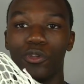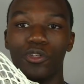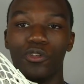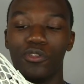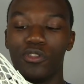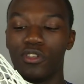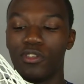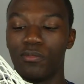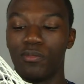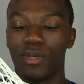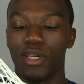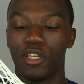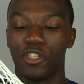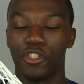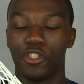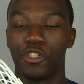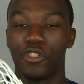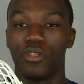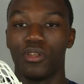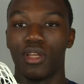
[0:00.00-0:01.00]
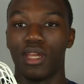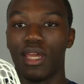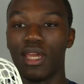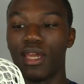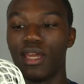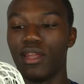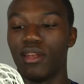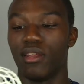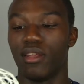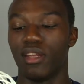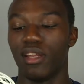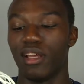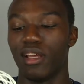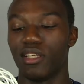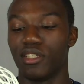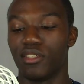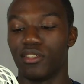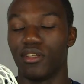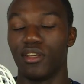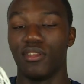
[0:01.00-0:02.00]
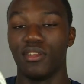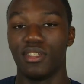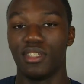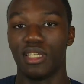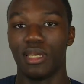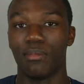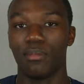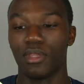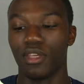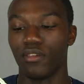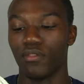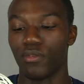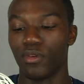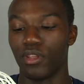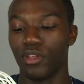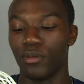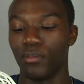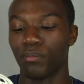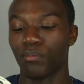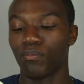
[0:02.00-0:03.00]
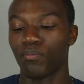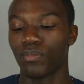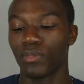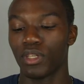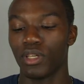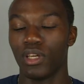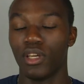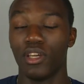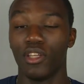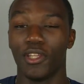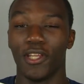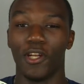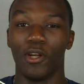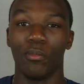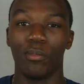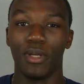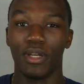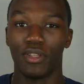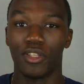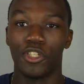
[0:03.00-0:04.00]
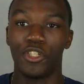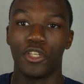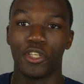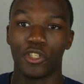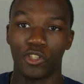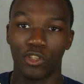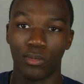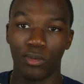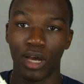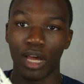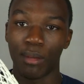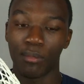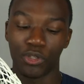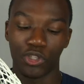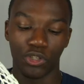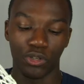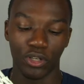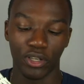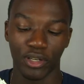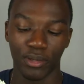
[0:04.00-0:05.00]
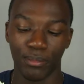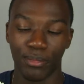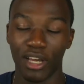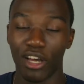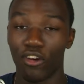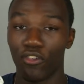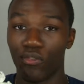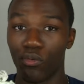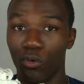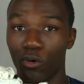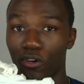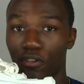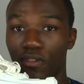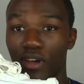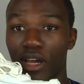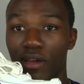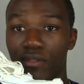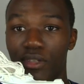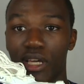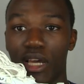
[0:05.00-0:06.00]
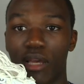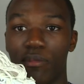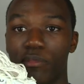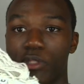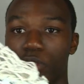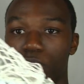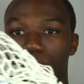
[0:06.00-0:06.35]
use the mesh and it has done the same thing for them. They normally have to adjust their bottom string about 4 or 5 times